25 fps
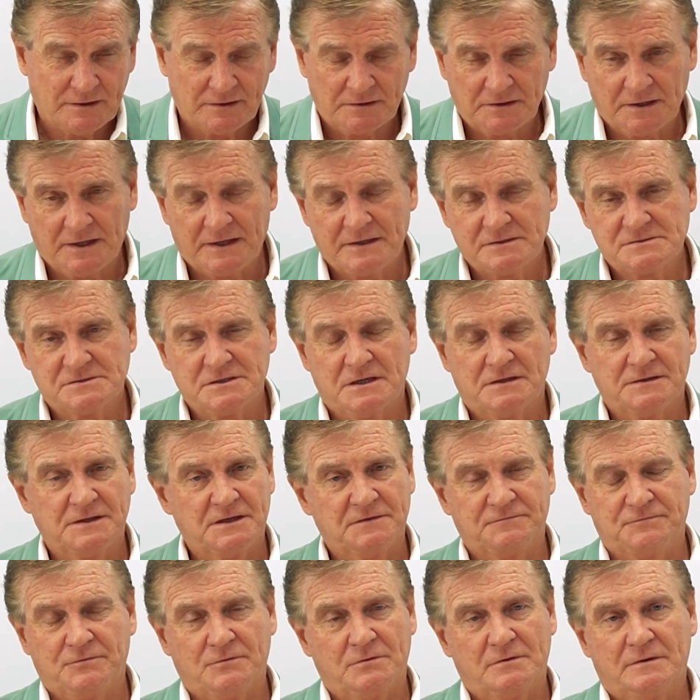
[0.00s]
Okay, so
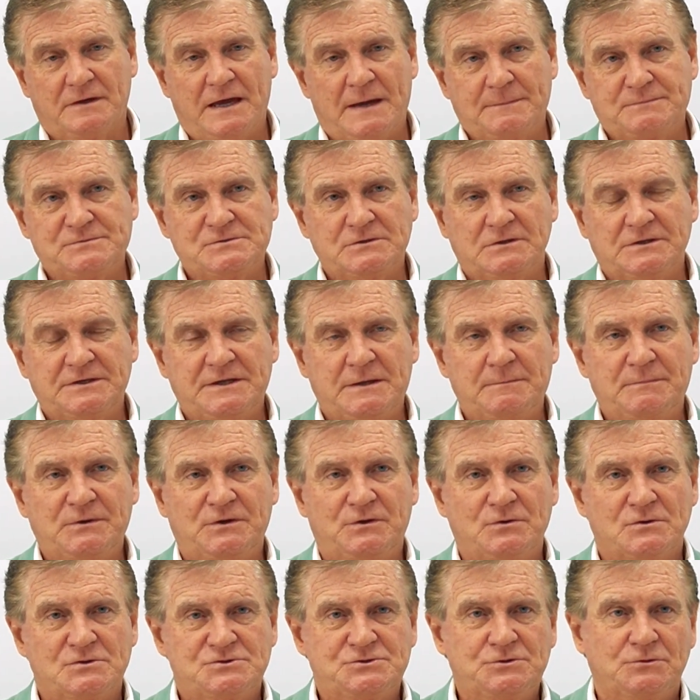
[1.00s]
therefore, absolutely. And
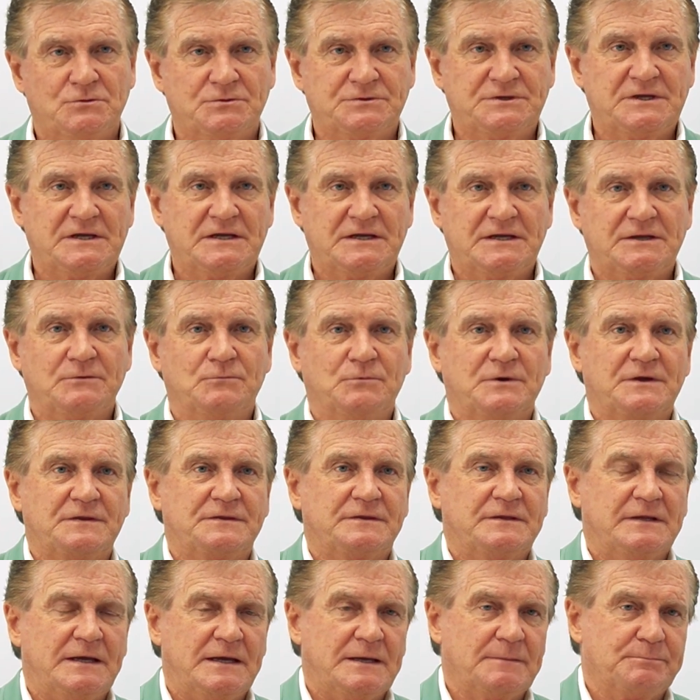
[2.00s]
because you're dealing
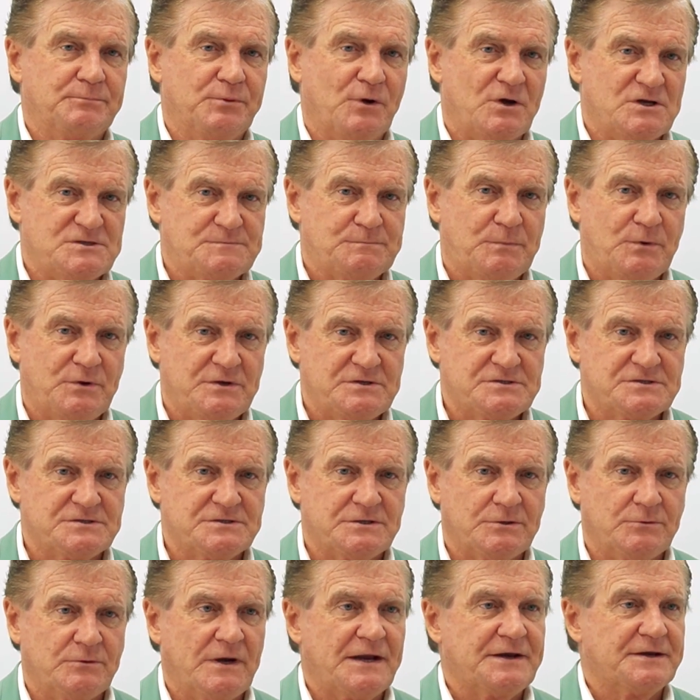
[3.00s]
with uh, price points
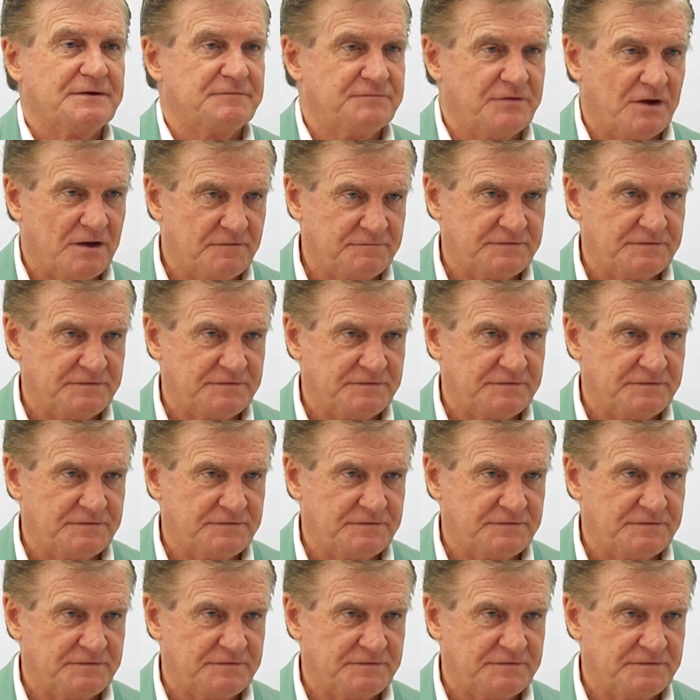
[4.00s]
that are under $5,000,